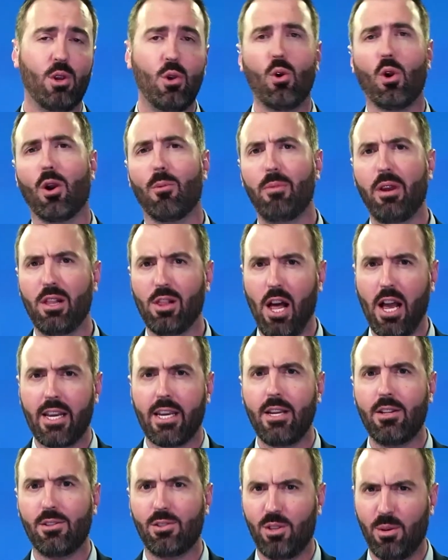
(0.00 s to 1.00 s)
You heard me,
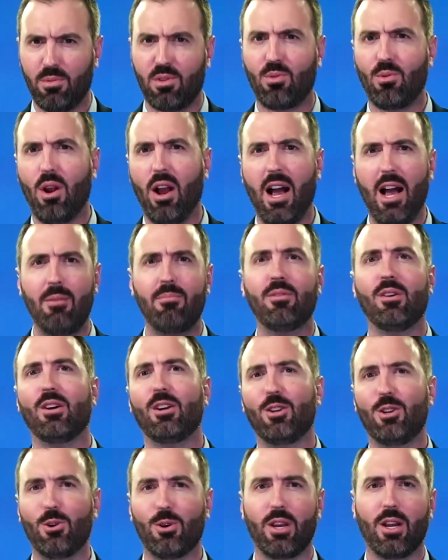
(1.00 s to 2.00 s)
like it, subscribe.
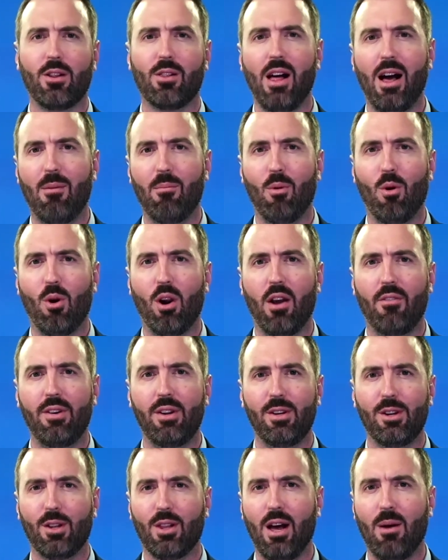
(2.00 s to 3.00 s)
You'll get a lot more of
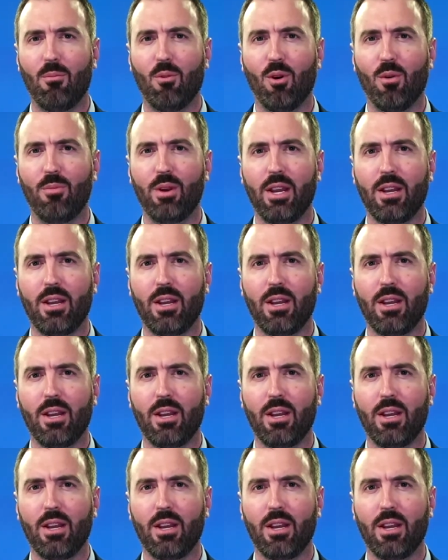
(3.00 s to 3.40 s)
it and a lot more of